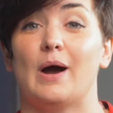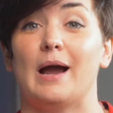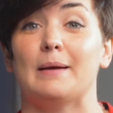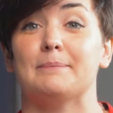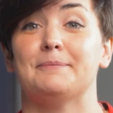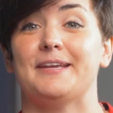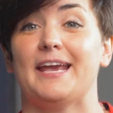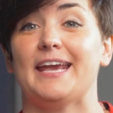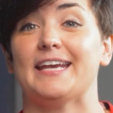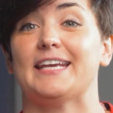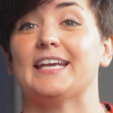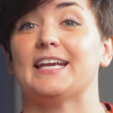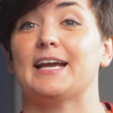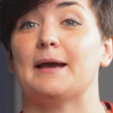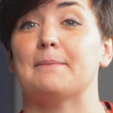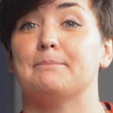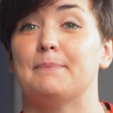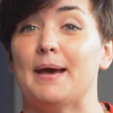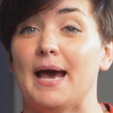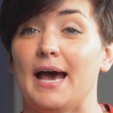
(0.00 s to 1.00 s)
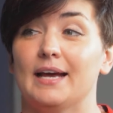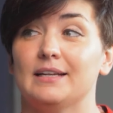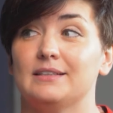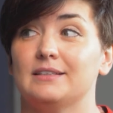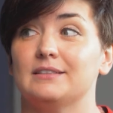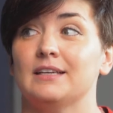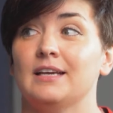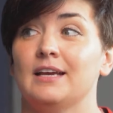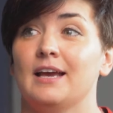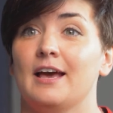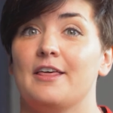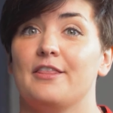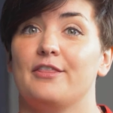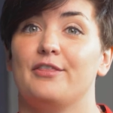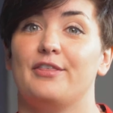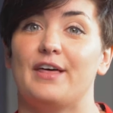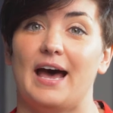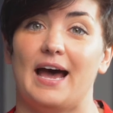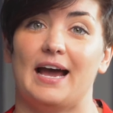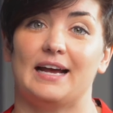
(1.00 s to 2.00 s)
I'm taking a bet
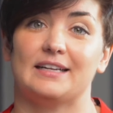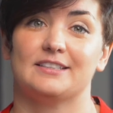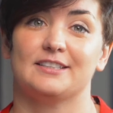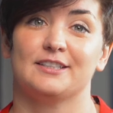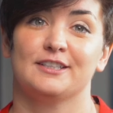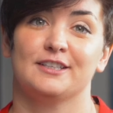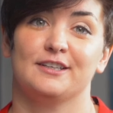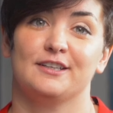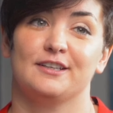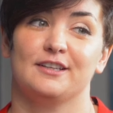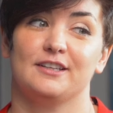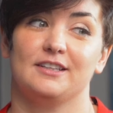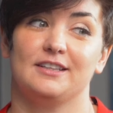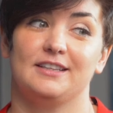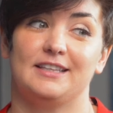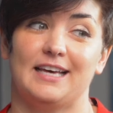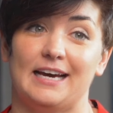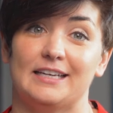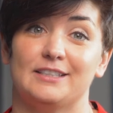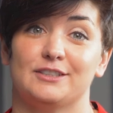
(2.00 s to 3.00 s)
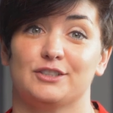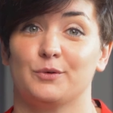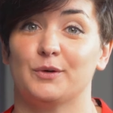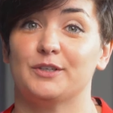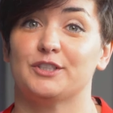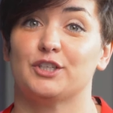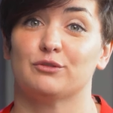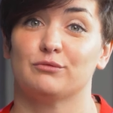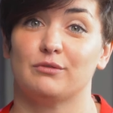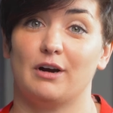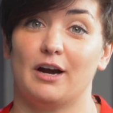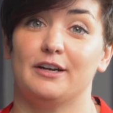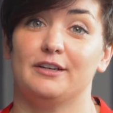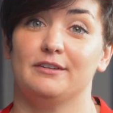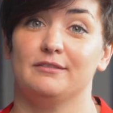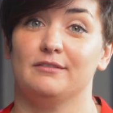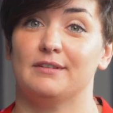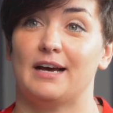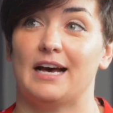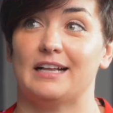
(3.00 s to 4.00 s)
that that is going to
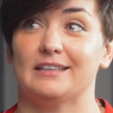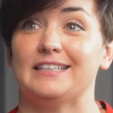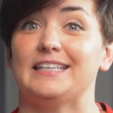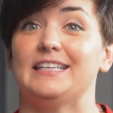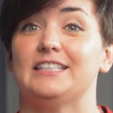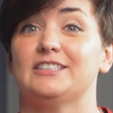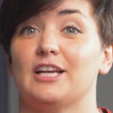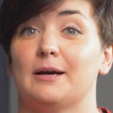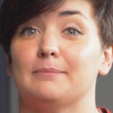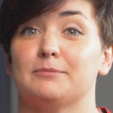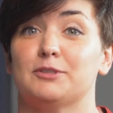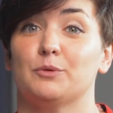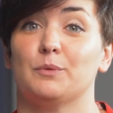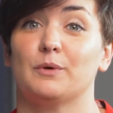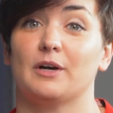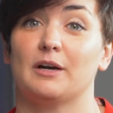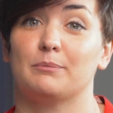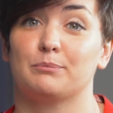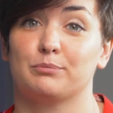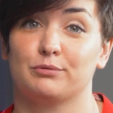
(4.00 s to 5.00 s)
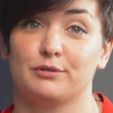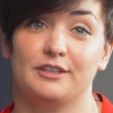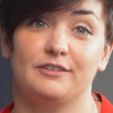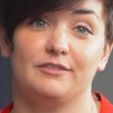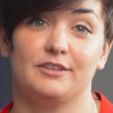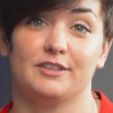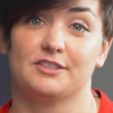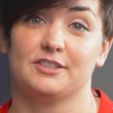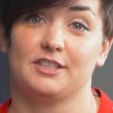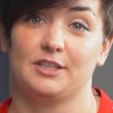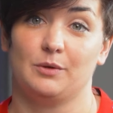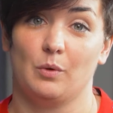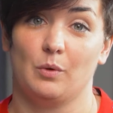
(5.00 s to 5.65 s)
run at least up to where it previously